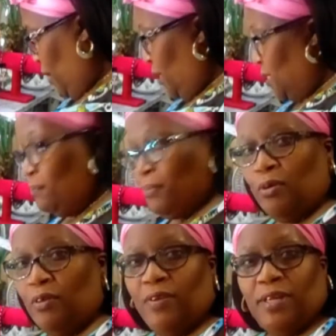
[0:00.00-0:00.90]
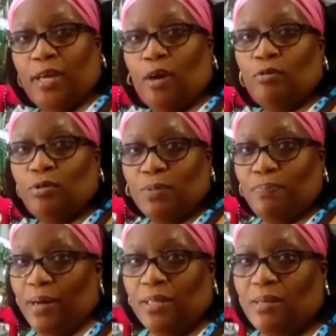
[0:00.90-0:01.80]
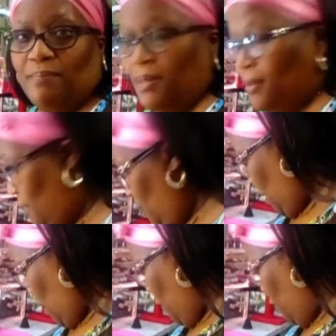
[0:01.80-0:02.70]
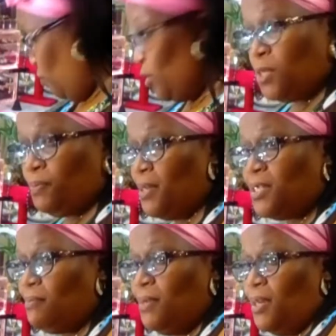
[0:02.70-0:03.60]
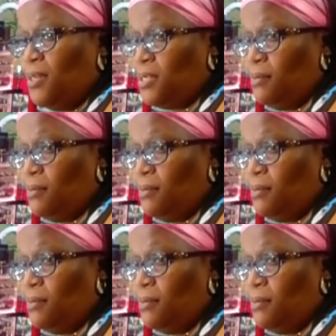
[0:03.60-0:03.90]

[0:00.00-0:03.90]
in some beauty videos, sponsor me. If you want to sponsor me in